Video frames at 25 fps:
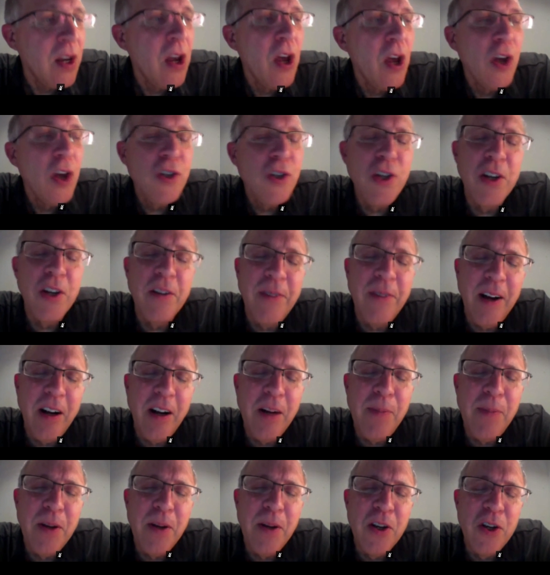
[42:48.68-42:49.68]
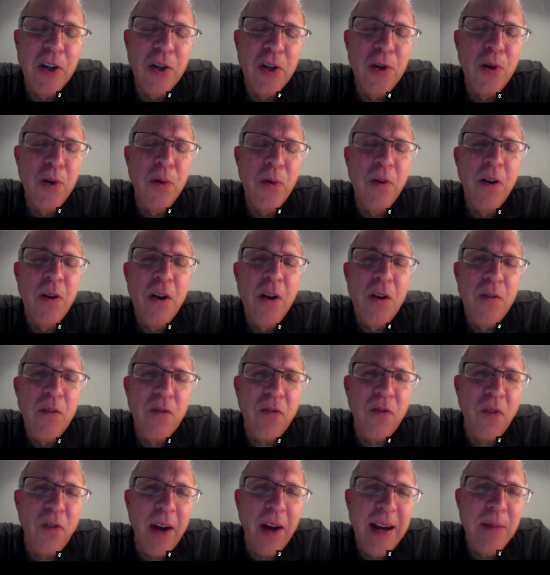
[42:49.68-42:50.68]
to develop a new
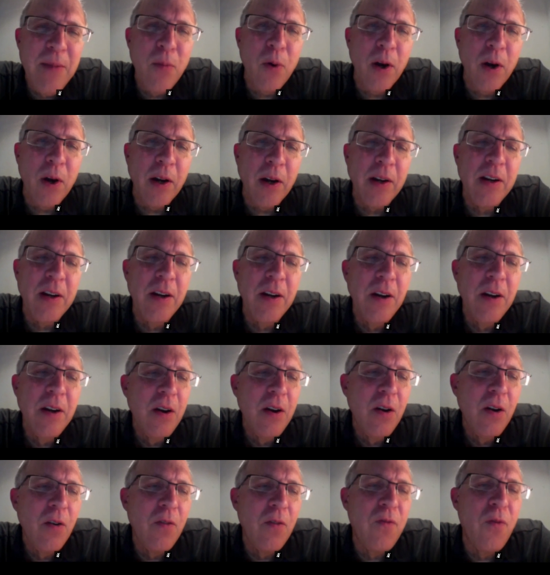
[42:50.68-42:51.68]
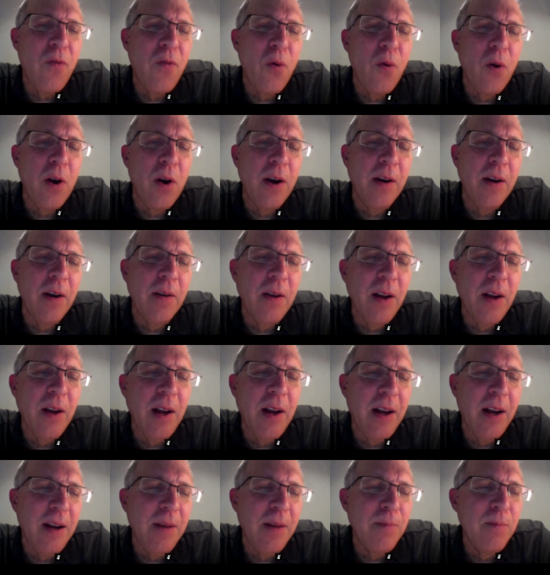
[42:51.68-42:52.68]
framework for
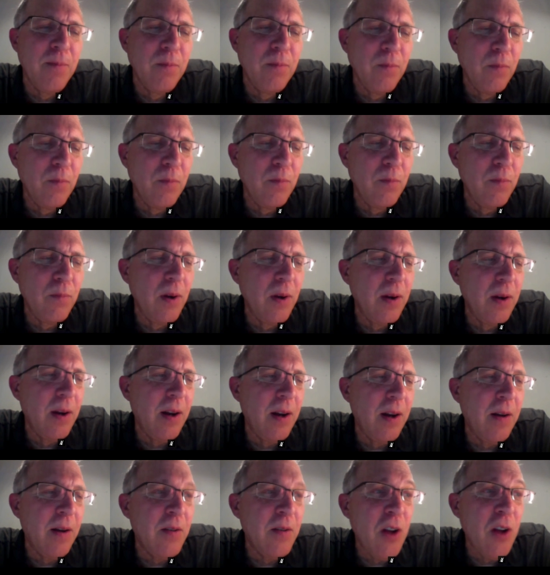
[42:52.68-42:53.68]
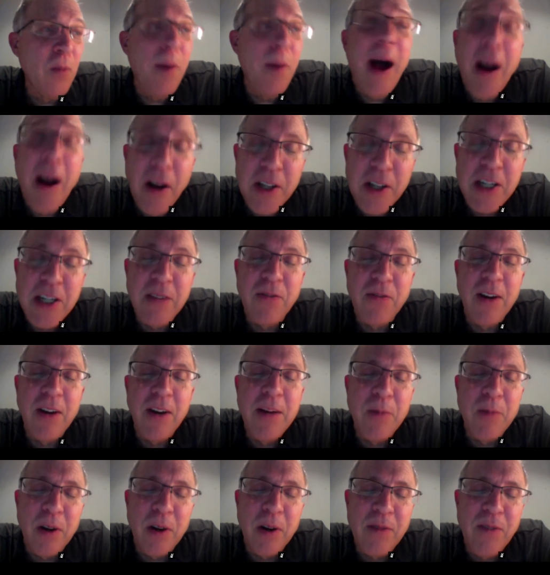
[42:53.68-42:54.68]
a policy
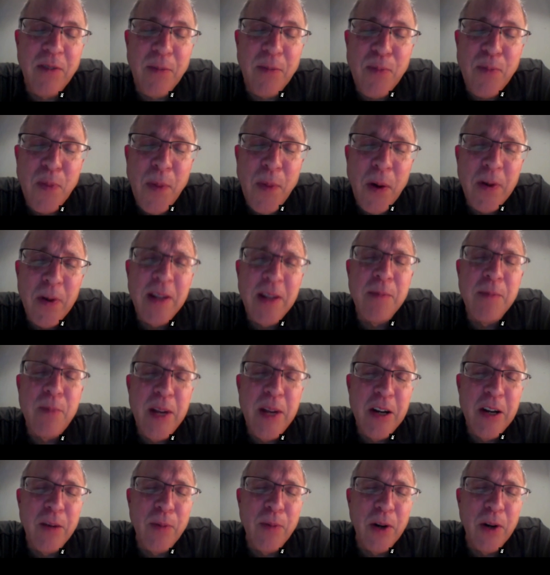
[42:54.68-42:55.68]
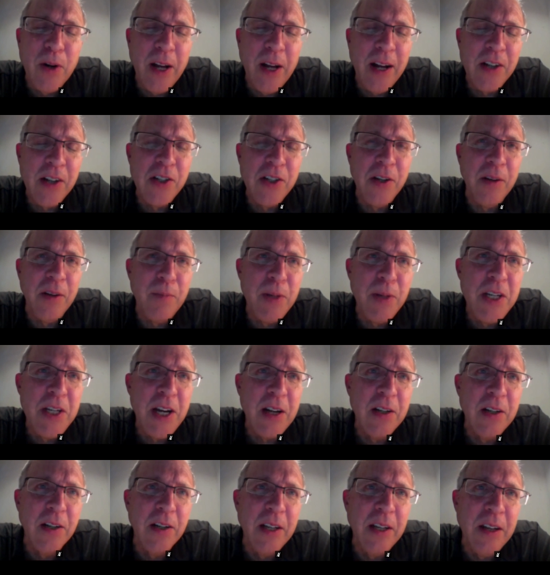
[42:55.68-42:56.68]
framework for promoting peer production,
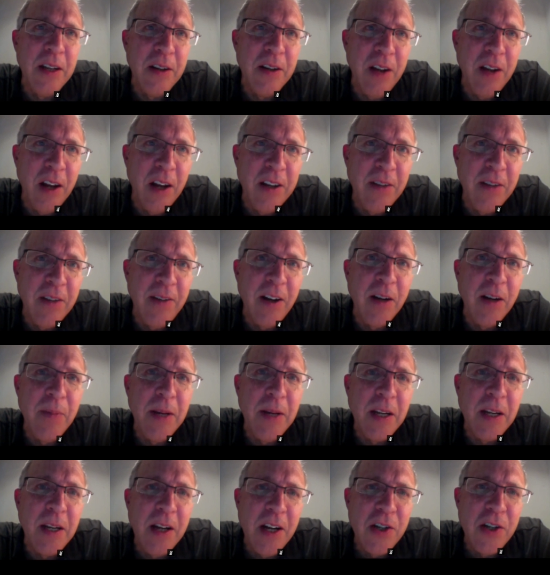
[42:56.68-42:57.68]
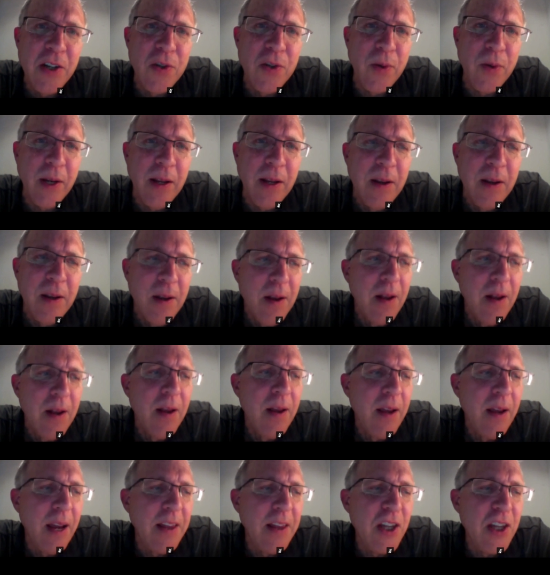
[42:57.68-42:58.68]
particularly in a developing country.
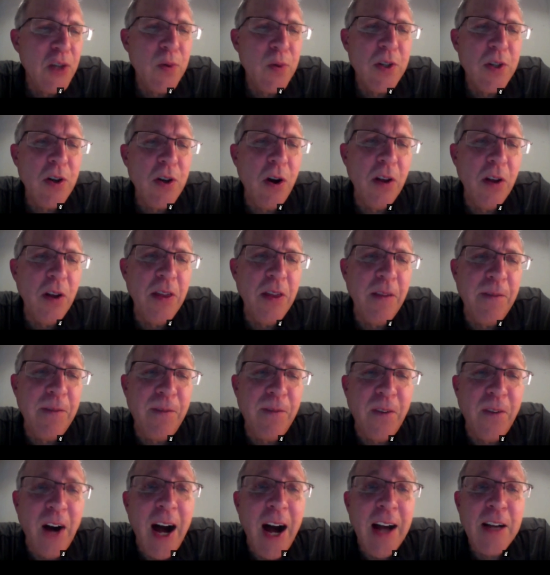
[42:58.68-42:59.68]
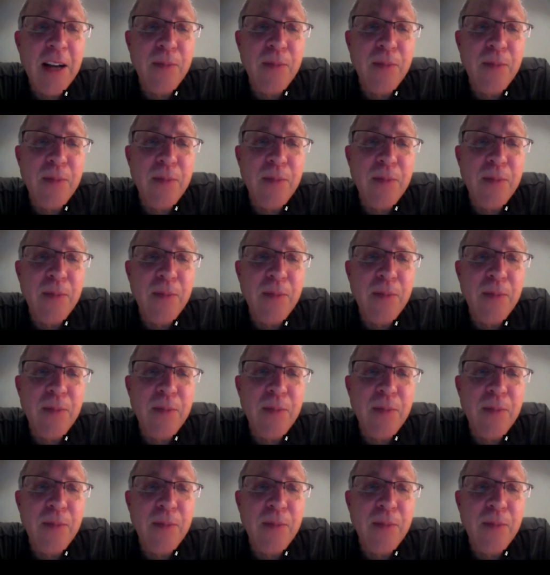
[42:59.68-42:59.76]
And this was called the FLOK